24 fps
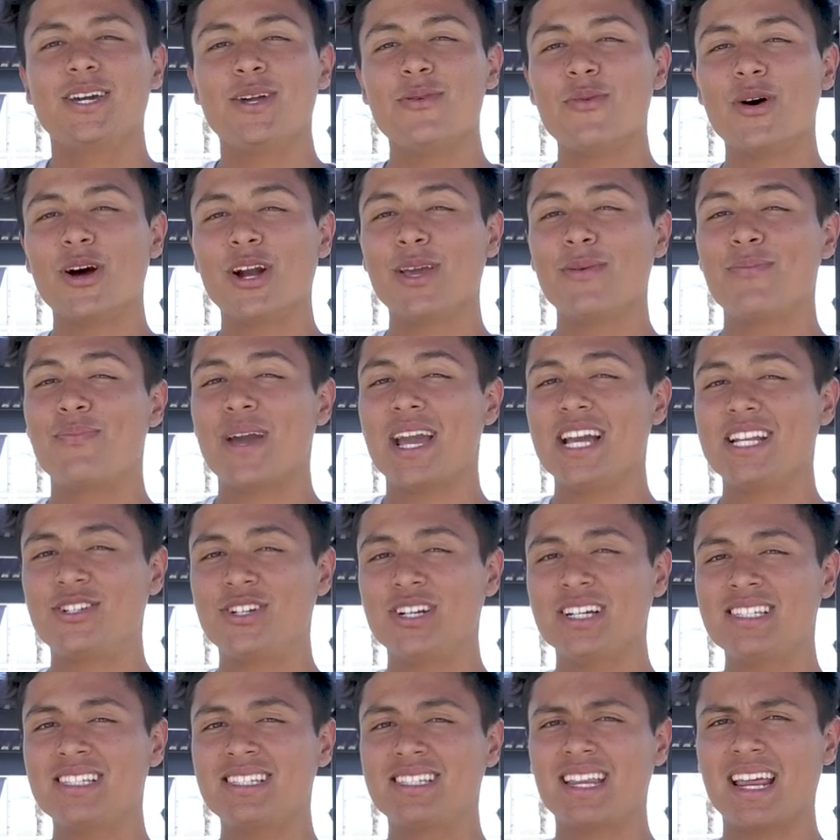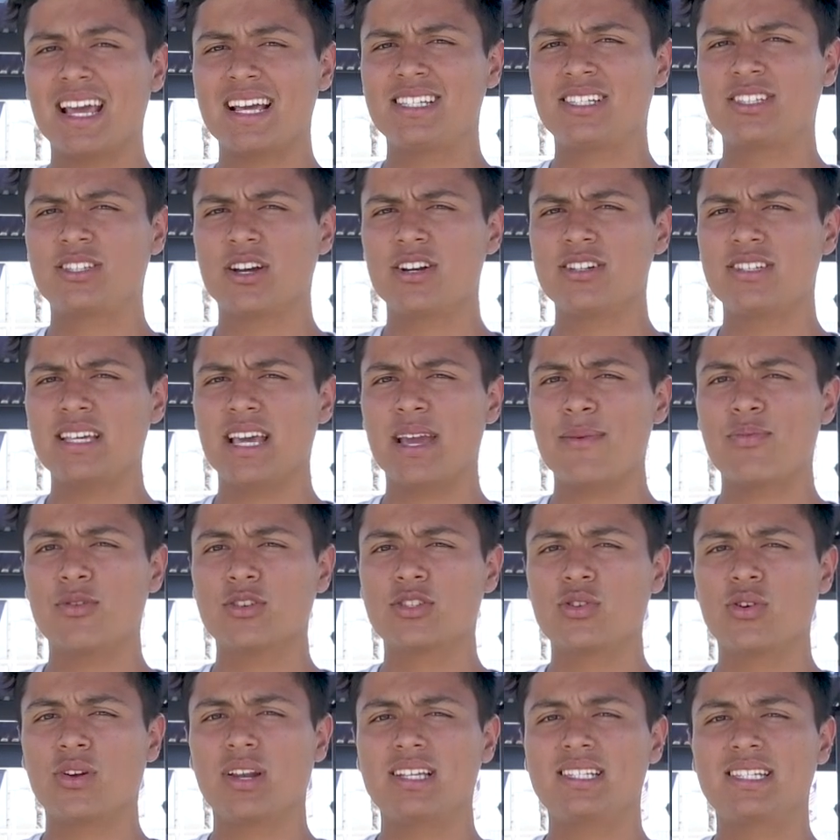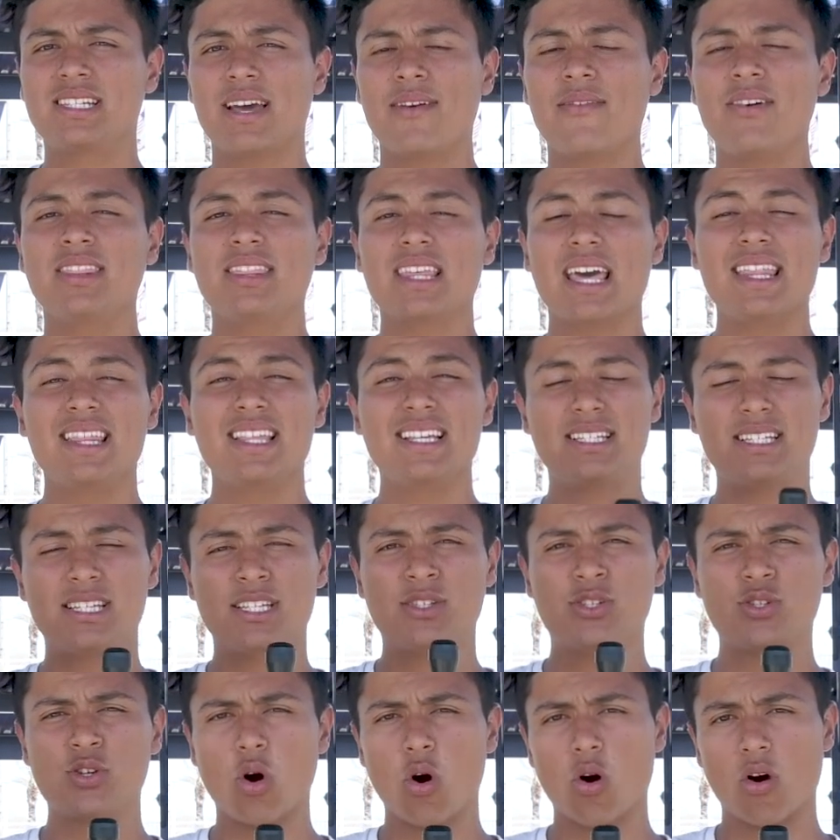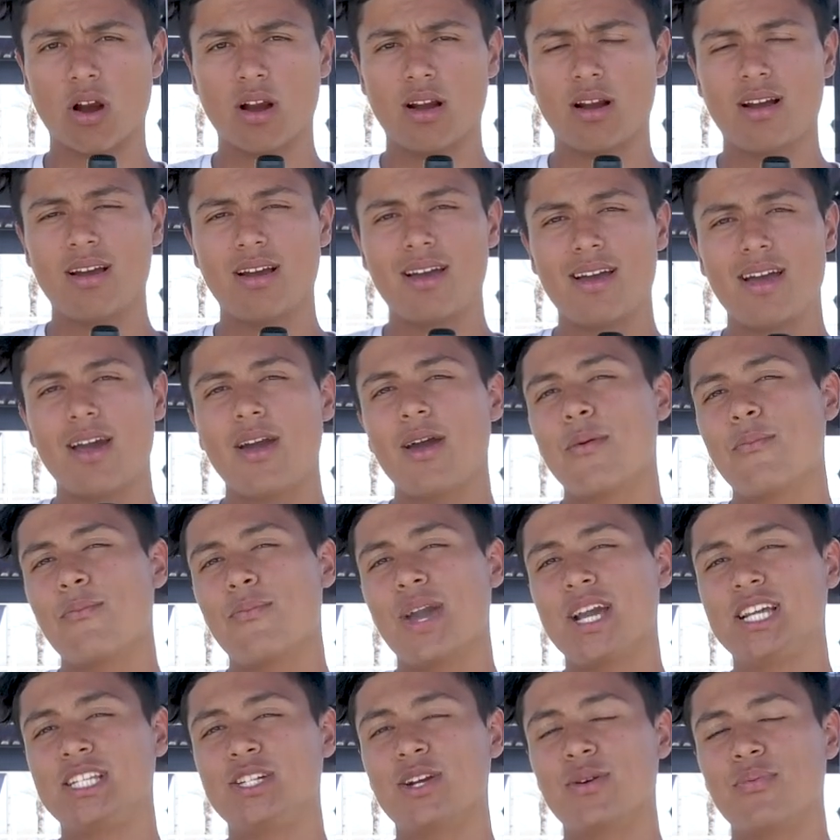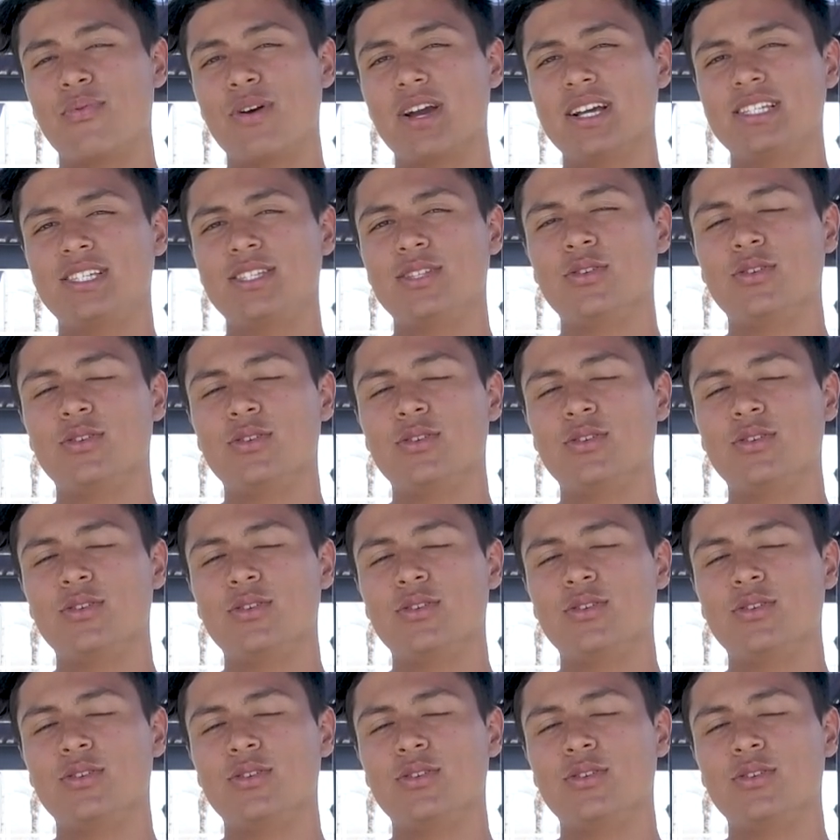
Good morning, Patriots. Today's Thursday, April 27th, and this is your Patriot Press